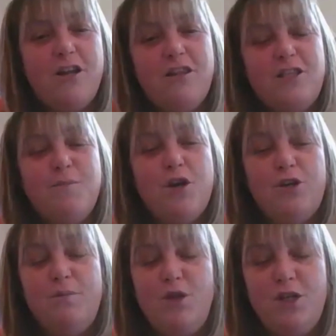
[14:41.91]
of the small
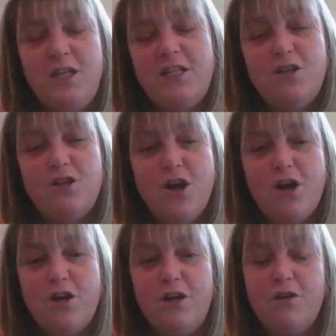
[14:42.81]
communities
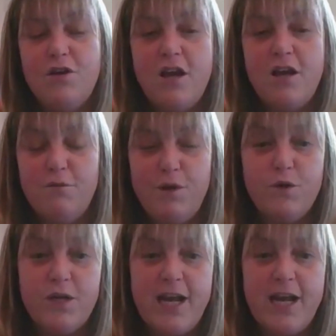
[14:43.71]
along the
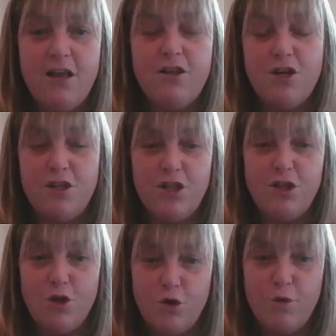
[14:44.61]
Rideau Canal and the
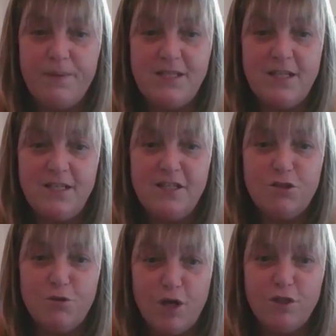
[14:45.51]
local businesses
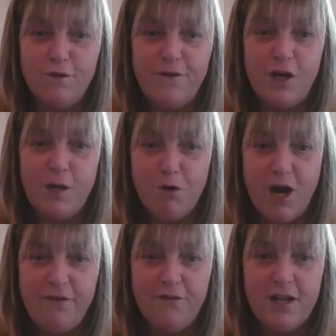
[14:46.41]
are also very
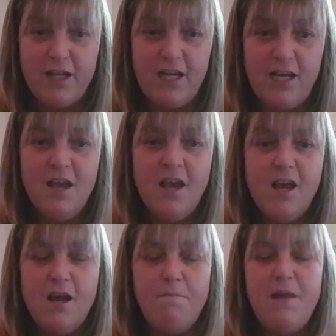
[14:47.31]
pride friendly.
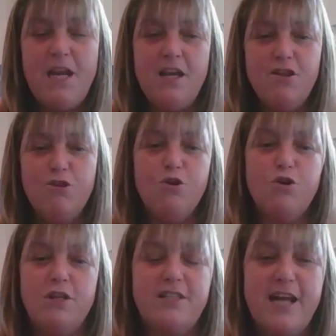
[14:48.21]
Many of the
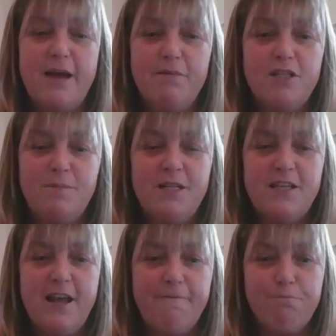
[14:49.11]
local establishments
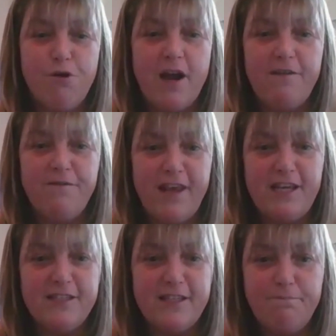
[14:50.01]
have pride
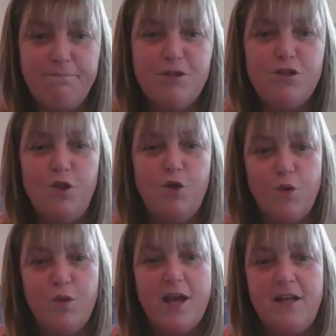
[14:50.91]
flags up, so you
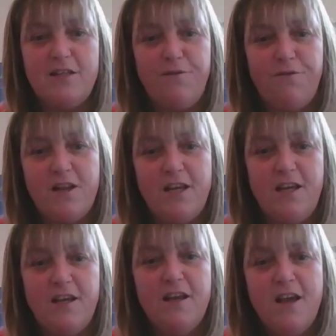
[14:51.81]
know that it's friendly.